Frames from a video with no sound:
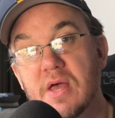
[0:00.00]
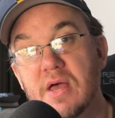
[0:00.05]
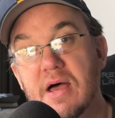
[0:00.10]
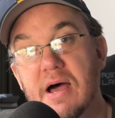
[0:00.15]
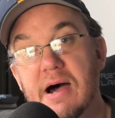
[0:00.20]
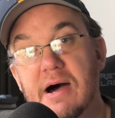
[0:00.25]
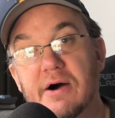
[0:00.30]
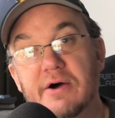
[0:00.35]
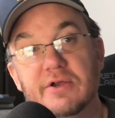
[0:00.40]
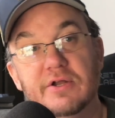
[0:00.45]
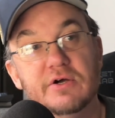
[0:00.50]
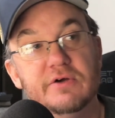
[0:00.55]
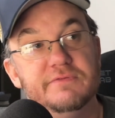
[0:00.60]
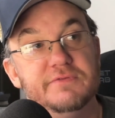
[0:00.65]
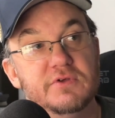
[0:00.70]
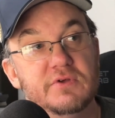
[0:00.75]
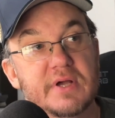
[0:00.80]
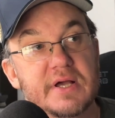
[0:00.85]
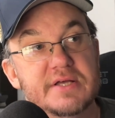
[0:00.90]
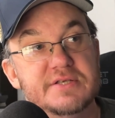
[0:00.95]
I don't know if
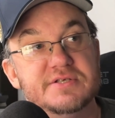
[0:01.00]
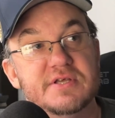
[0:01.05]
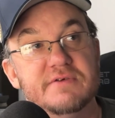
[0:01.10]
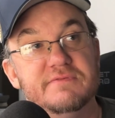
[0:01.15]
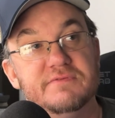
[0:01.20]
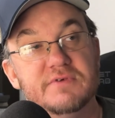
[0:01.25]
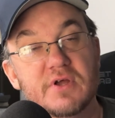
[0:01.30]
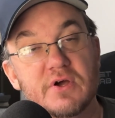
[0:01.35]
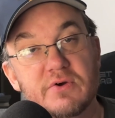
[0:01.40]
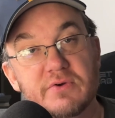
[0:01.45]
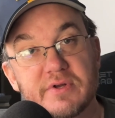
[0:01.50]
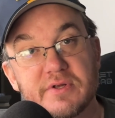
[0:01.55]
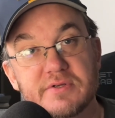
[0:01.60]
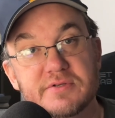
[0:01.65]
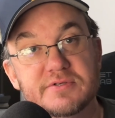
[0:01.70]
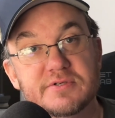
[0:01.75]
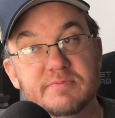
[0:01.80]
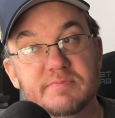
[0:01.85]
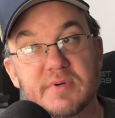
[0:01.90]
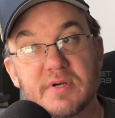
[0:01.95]
you guys have
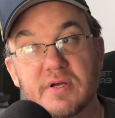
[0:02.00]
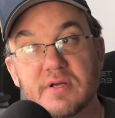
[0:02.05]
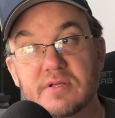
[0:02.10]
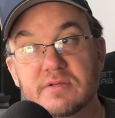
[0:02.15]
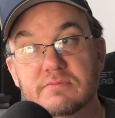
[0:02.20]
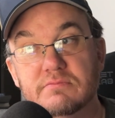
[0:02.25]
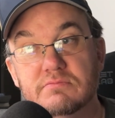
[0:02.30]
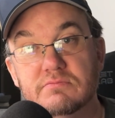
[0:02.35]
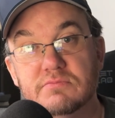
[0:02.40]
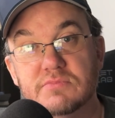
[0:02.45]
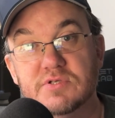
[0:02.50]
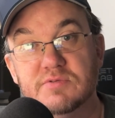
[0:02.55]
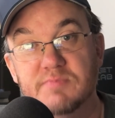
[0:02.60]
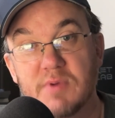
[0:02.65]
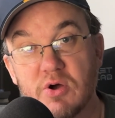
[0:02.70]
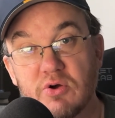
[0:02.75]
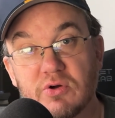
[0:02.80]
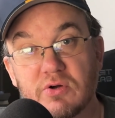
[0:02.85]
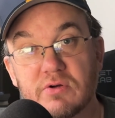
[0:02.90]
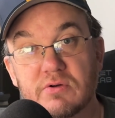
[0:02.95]
noticed, but
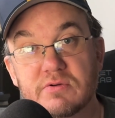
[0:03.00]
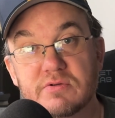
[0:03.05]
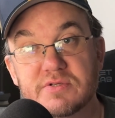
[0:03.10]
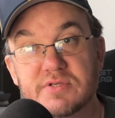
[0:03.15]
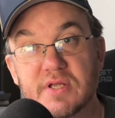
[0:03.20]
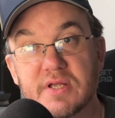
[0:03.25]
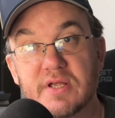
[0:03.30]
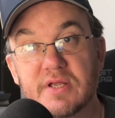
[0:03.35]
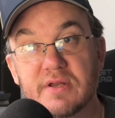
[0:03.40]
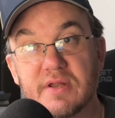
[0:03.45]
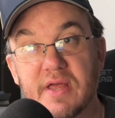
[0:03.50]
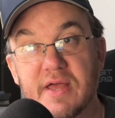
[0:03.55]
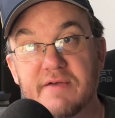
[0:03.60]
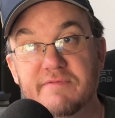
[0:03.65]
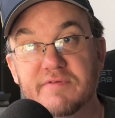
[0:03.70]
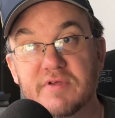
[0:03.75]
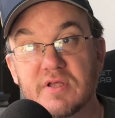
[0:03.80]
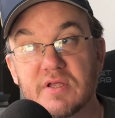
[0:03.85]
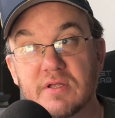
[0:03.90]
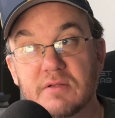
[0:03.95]
smokers and
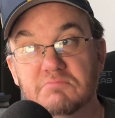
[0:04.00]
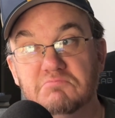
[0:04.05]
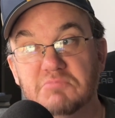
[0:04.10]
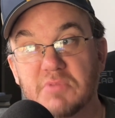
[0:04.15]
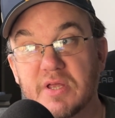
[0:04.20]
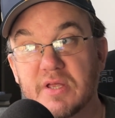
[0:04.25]
heavy,